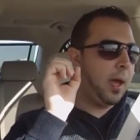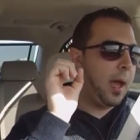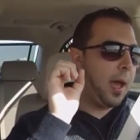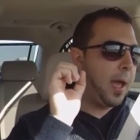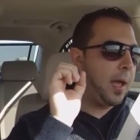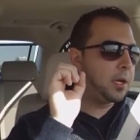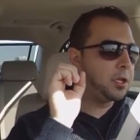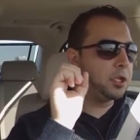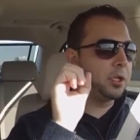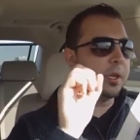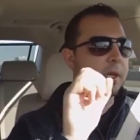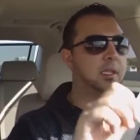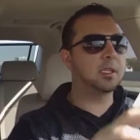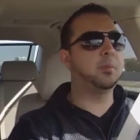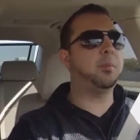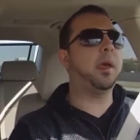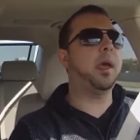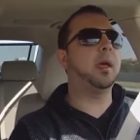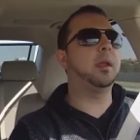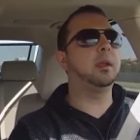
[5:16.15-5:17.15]
I actually
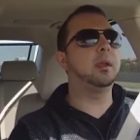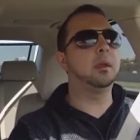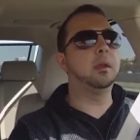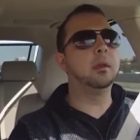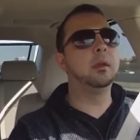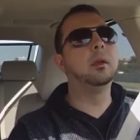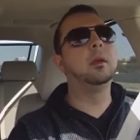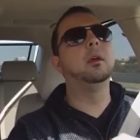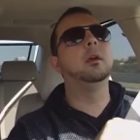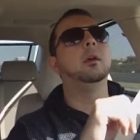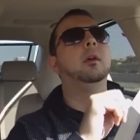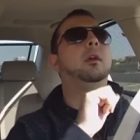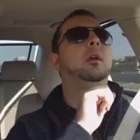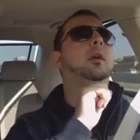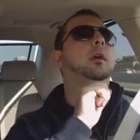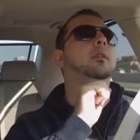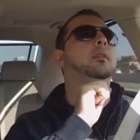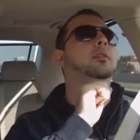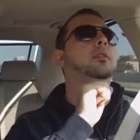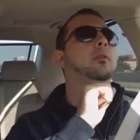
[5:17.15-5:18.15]
expanded
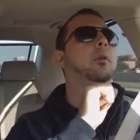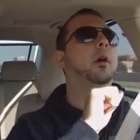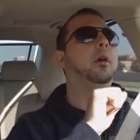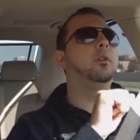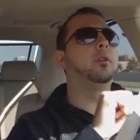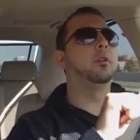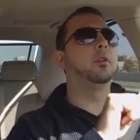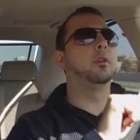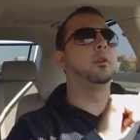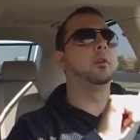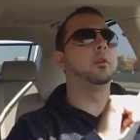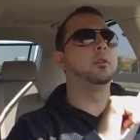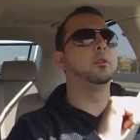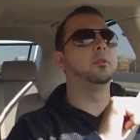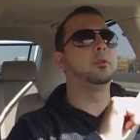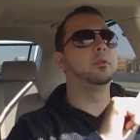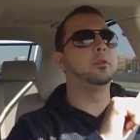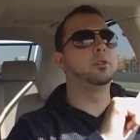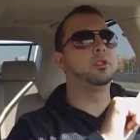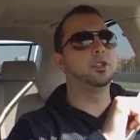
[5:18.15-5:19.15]
into other
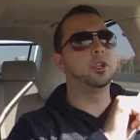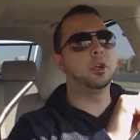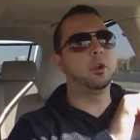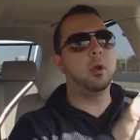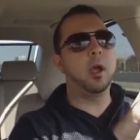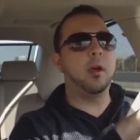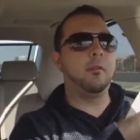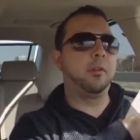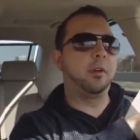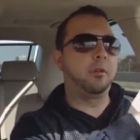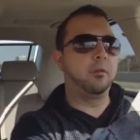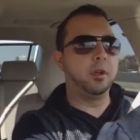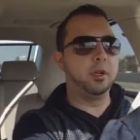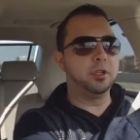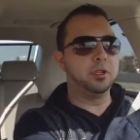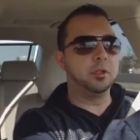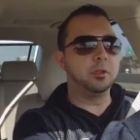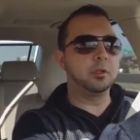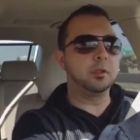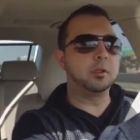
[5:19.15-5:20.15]
geographic
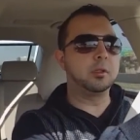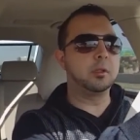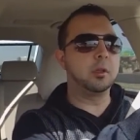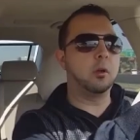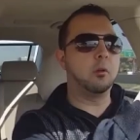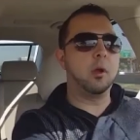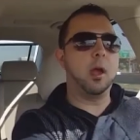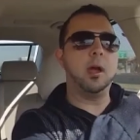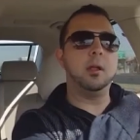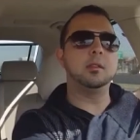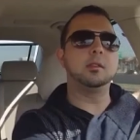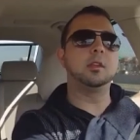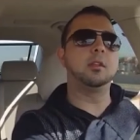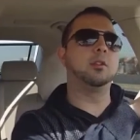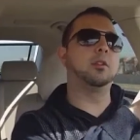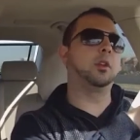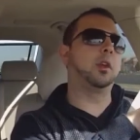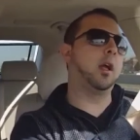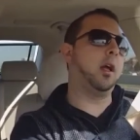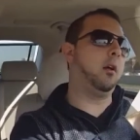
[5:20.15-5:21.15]
regions around
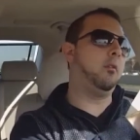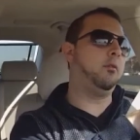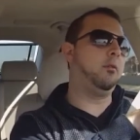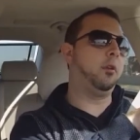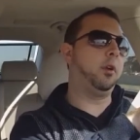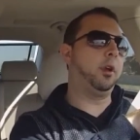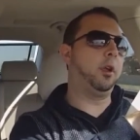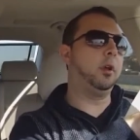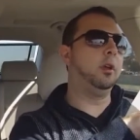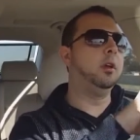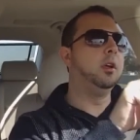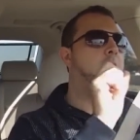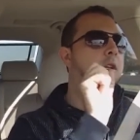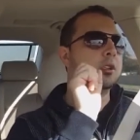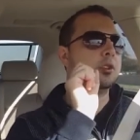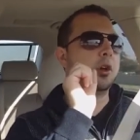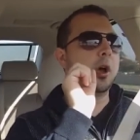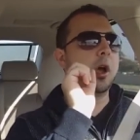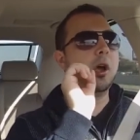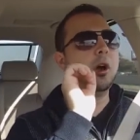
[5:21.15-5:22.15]
Southern California.
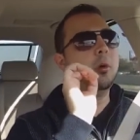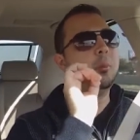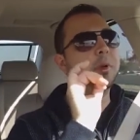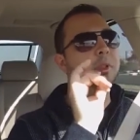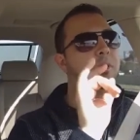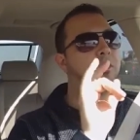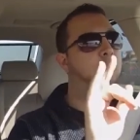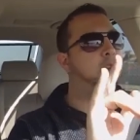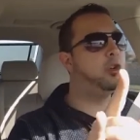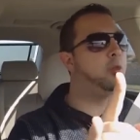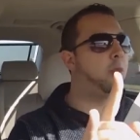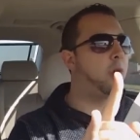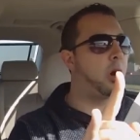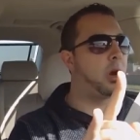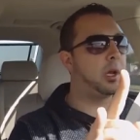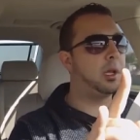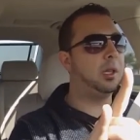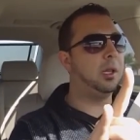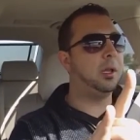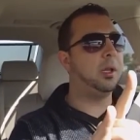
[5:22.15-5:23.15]
So I opened two
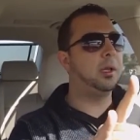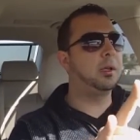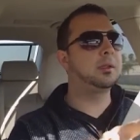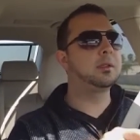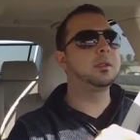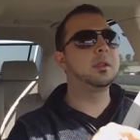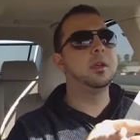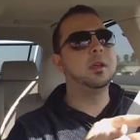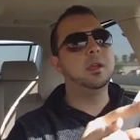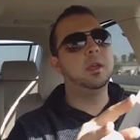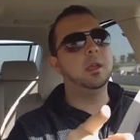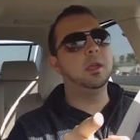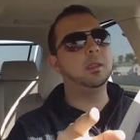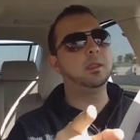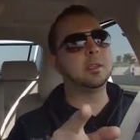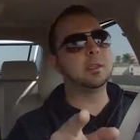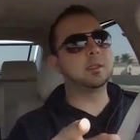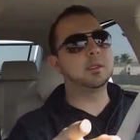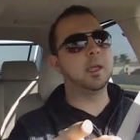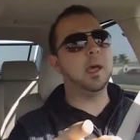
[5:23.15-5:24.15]
more clinics in
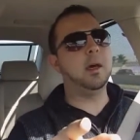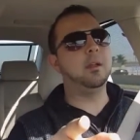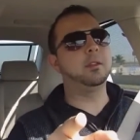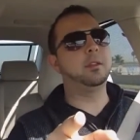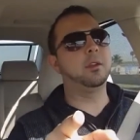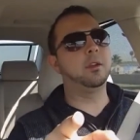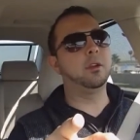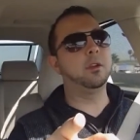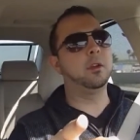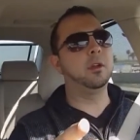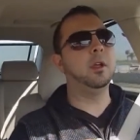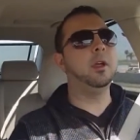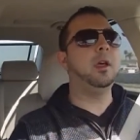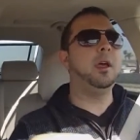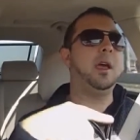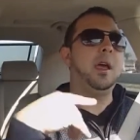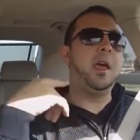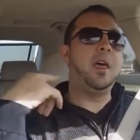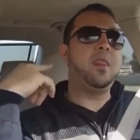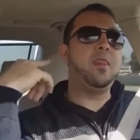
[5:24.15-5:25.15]
this downturn,
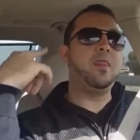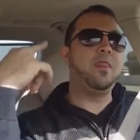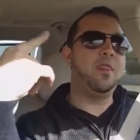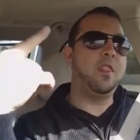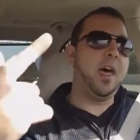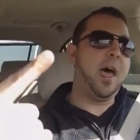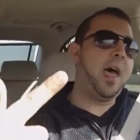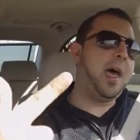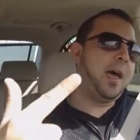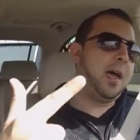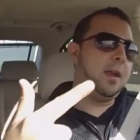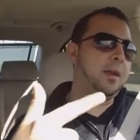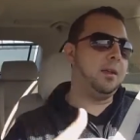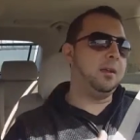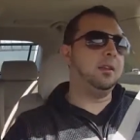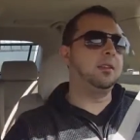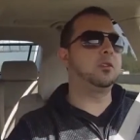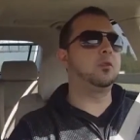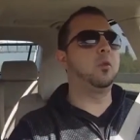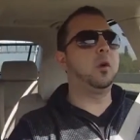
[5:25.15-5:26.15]
and that
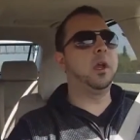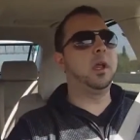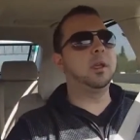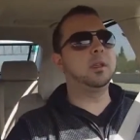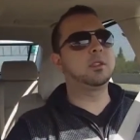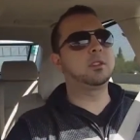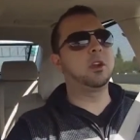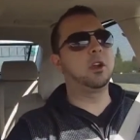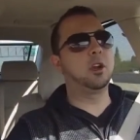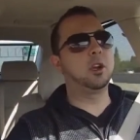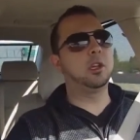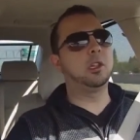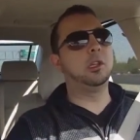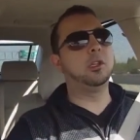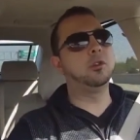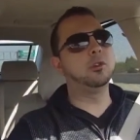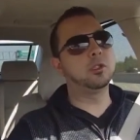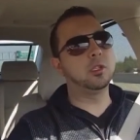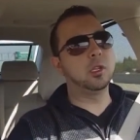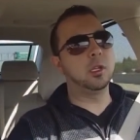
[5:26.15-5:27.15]
is when I started
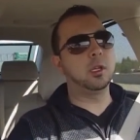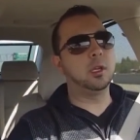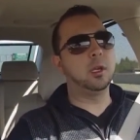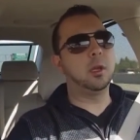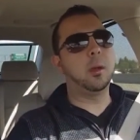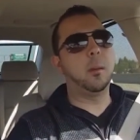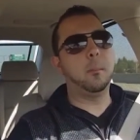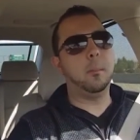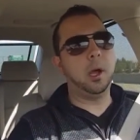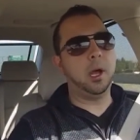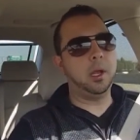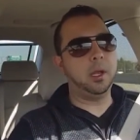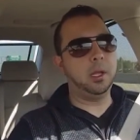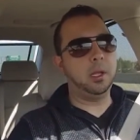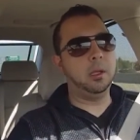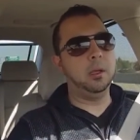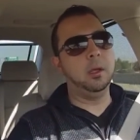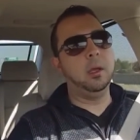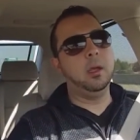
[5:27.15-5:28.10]
losing money